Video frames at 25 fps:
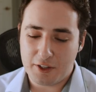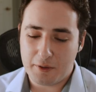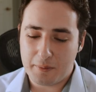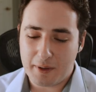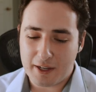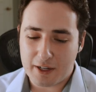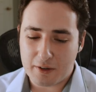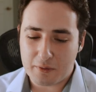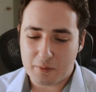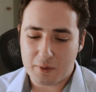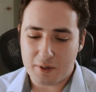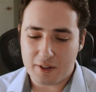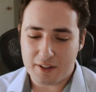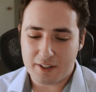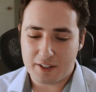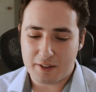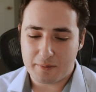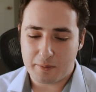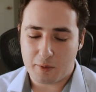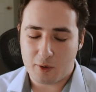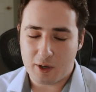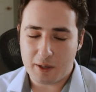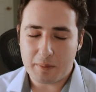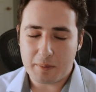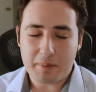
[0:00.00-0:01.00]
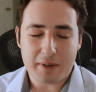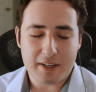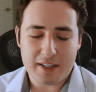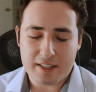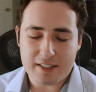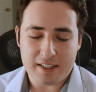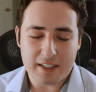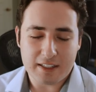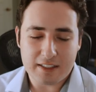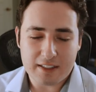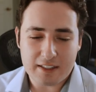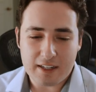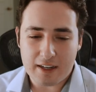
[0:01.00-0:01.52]
You make a really good point
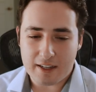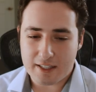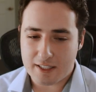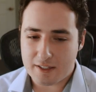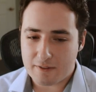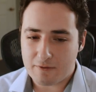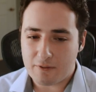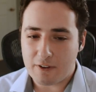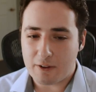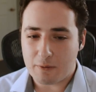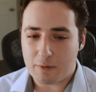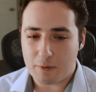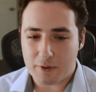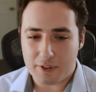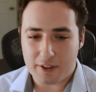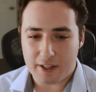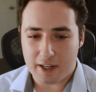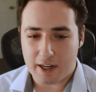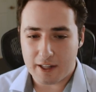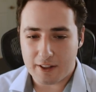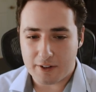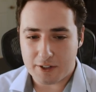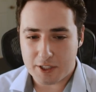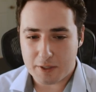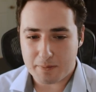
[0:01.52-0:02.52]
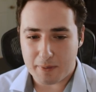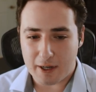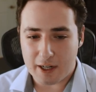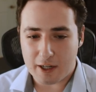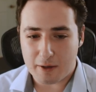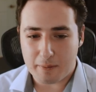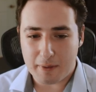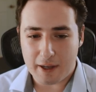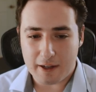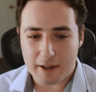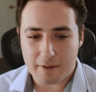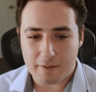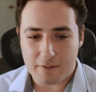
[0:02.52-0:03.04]
because it does fit with the other
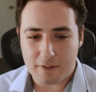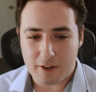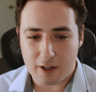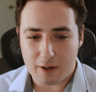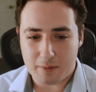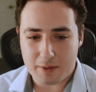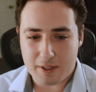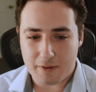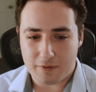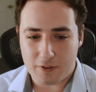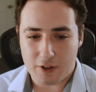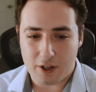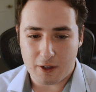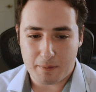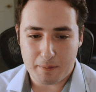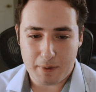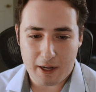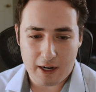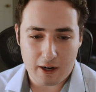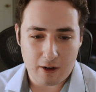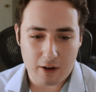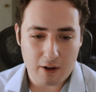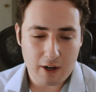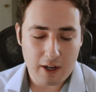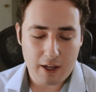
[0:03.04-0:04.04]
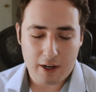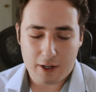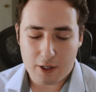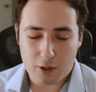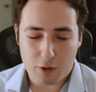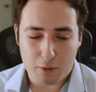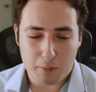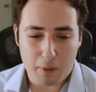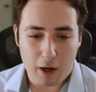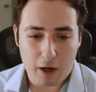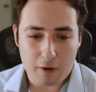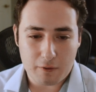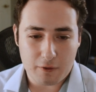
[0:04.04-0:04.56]
Spider-Man films. If you compare
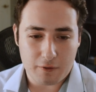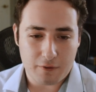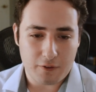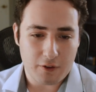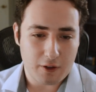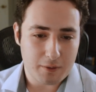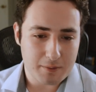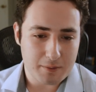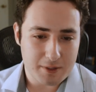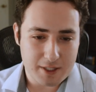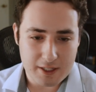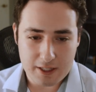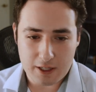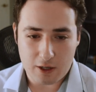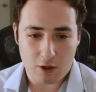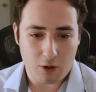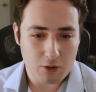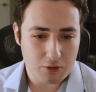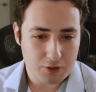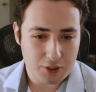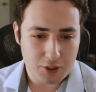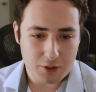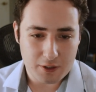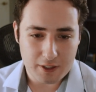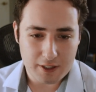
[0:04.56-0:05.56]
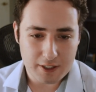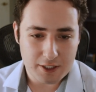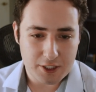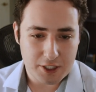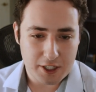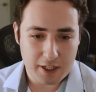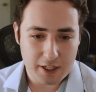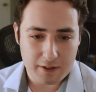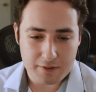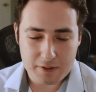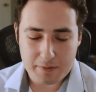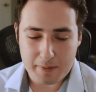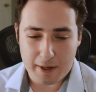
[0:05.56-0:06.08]
newer Marvel films and the old
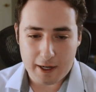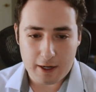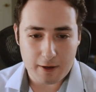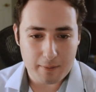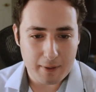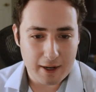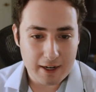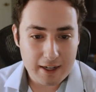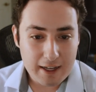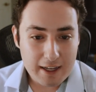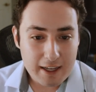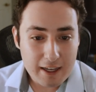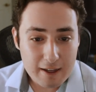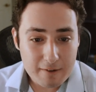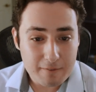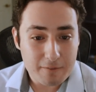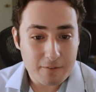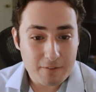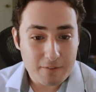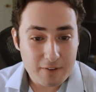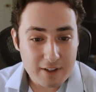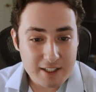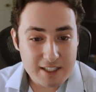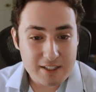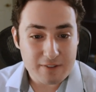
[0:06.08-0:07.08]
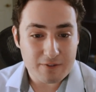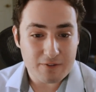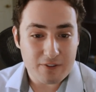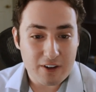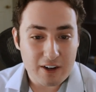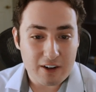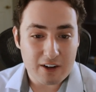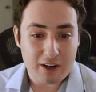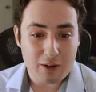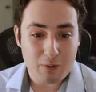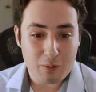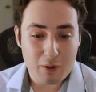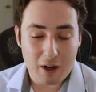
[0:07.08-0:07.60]
trilogy of Spider-Man, it fits
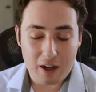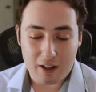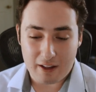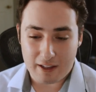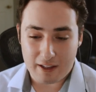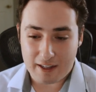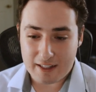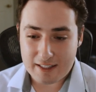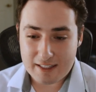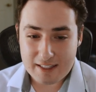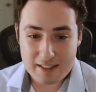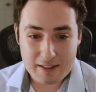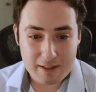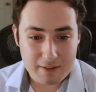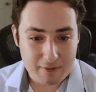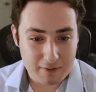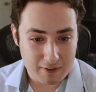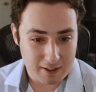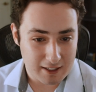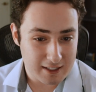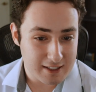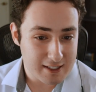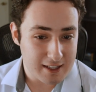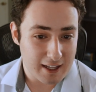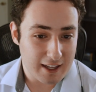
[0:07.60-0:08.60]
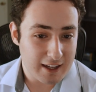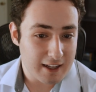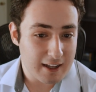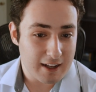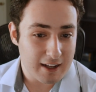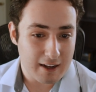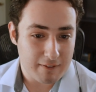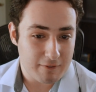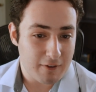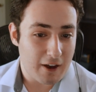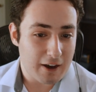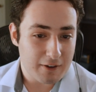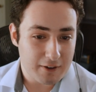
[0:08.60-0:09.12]
very well. It's like
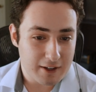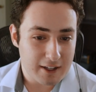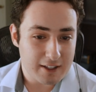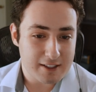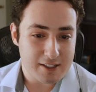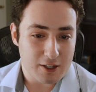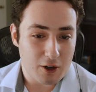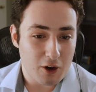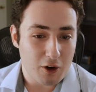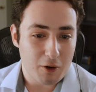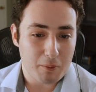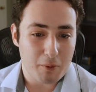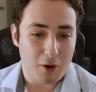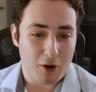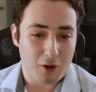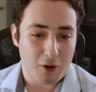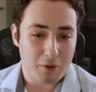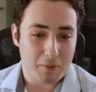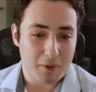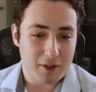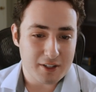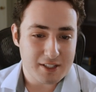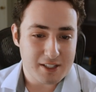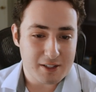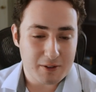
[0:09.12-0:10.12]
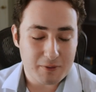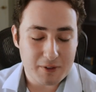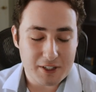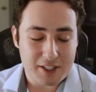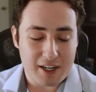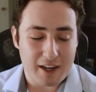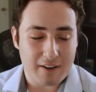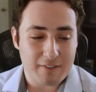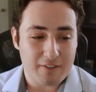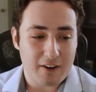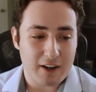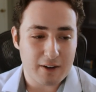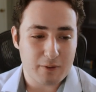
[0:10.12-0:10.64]
it found its home almost,
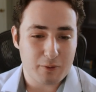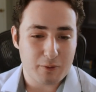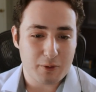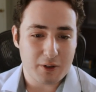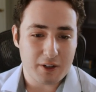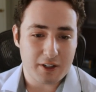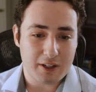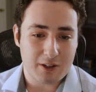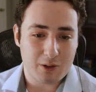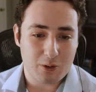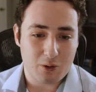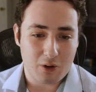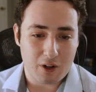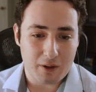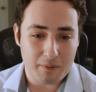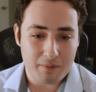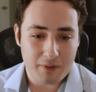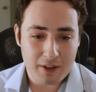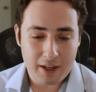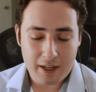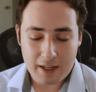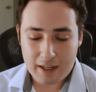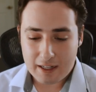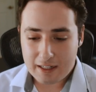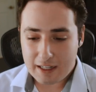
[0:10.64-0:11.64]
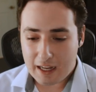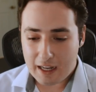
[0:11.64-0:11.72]
which I find really cool.